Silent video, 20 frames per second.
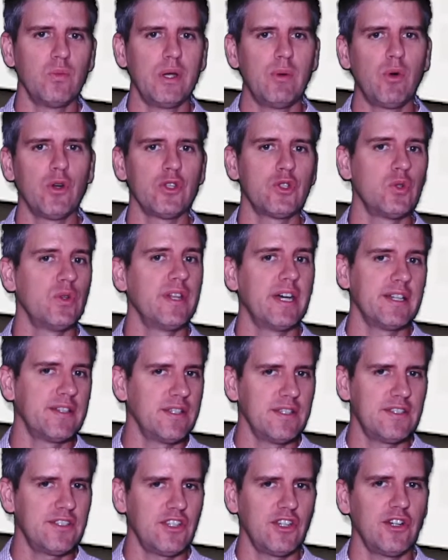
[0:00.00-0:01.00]
won't do that
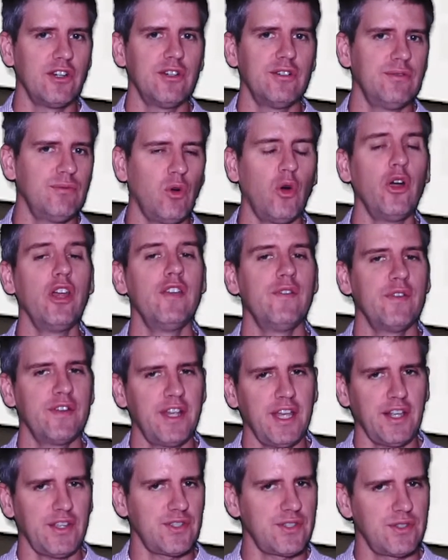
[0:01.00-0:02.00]
this year or even
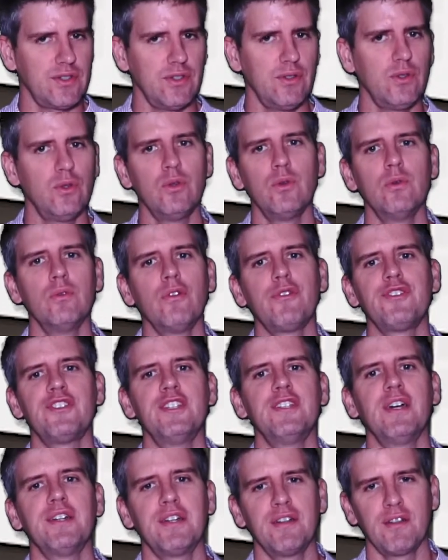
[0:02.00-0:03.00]
next. You'll see
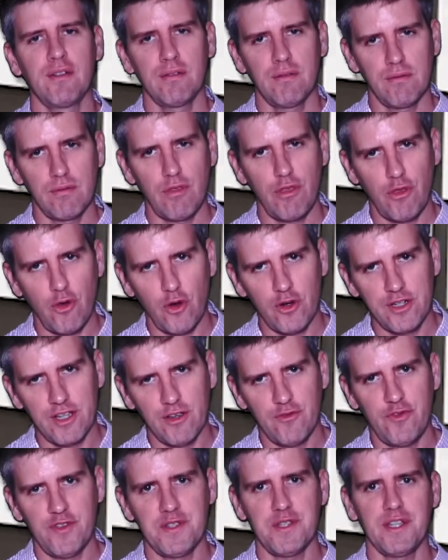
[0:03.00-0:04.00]
that in third-year
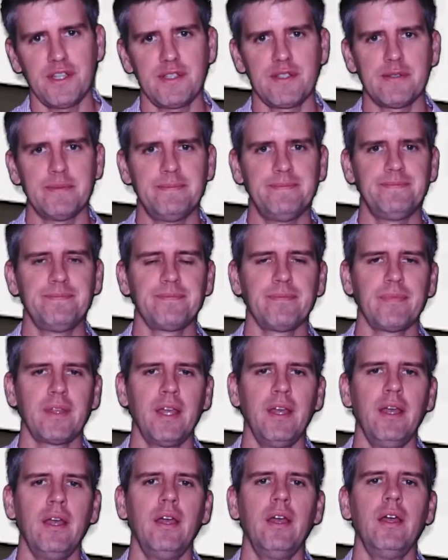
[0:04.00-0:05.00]
physics.
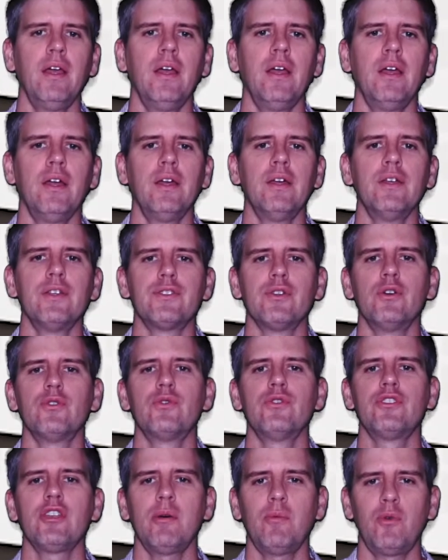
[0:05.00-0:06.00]
So to
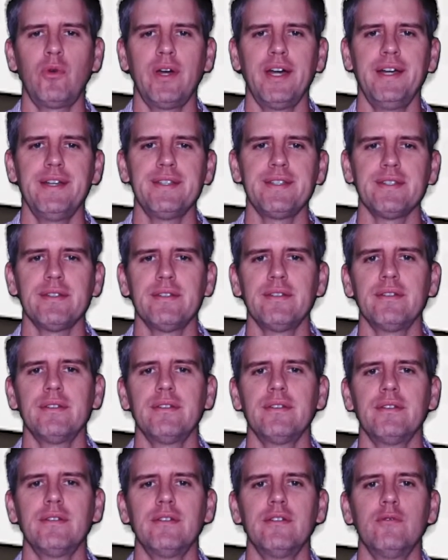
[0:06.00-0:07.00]
summarize,
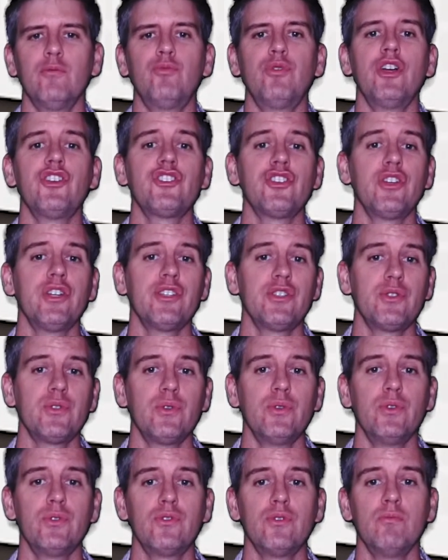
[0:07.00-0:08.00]
pressure is
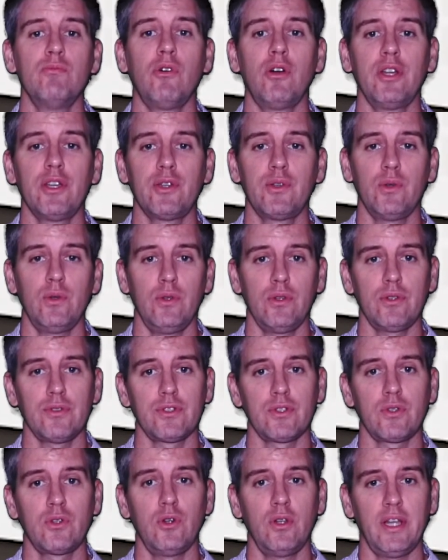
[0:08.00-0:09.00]
due to molecules
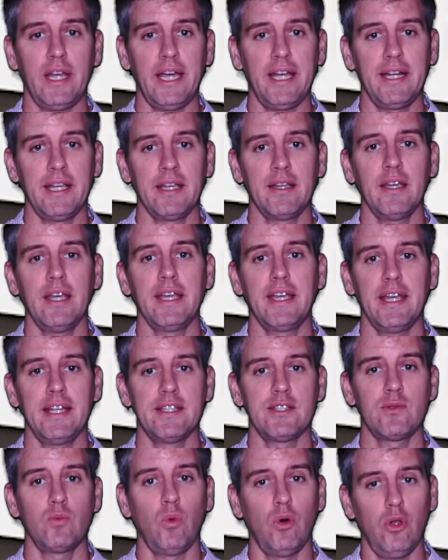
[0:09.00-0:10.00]
colliding
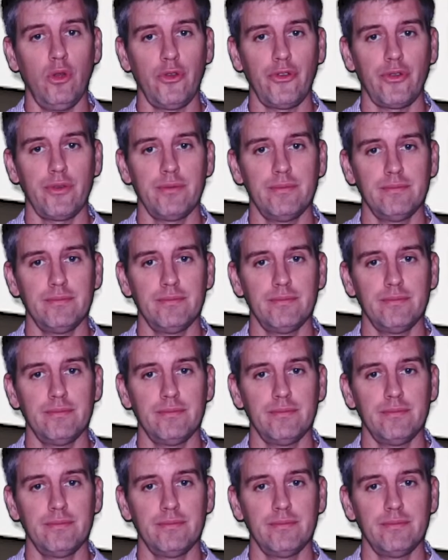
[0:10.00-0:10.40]
against walls.